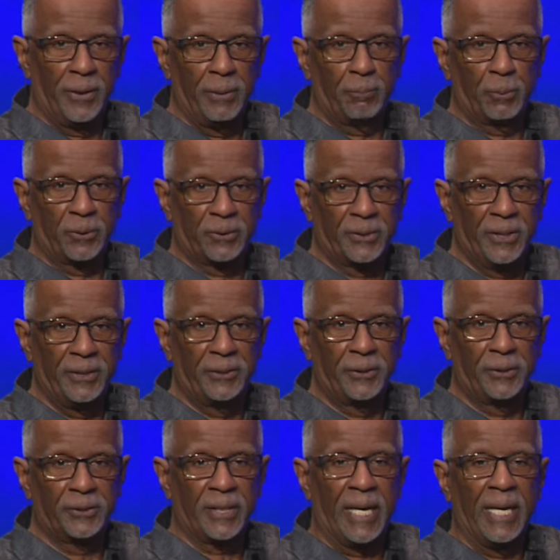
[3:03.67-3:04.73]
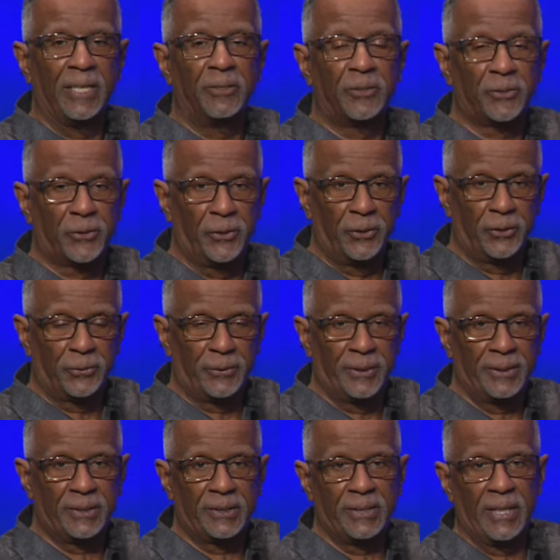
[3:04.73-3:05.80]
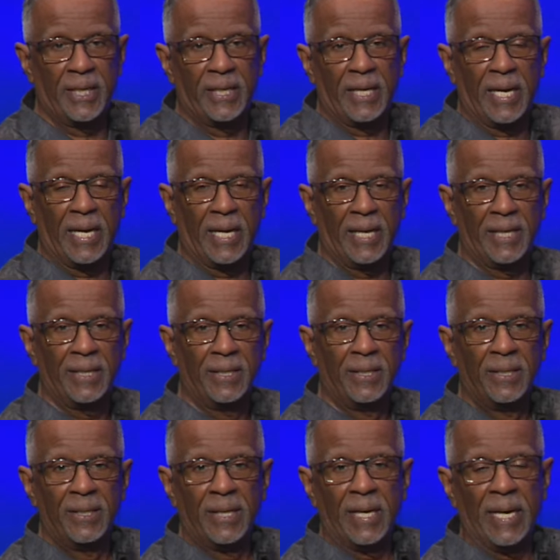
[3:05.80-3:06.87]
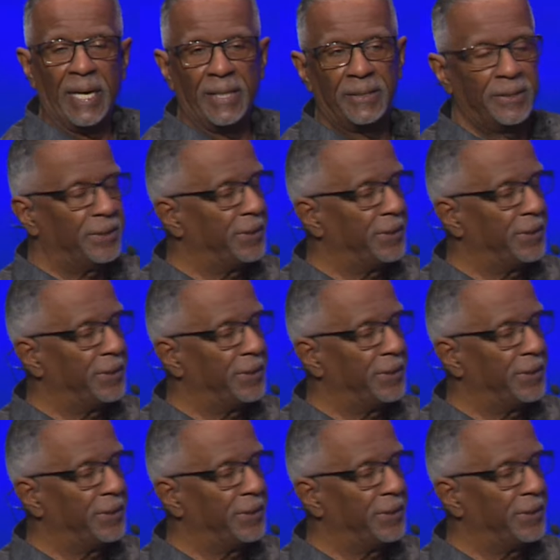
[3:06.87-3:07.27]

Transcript: procedures and surgeries that I had to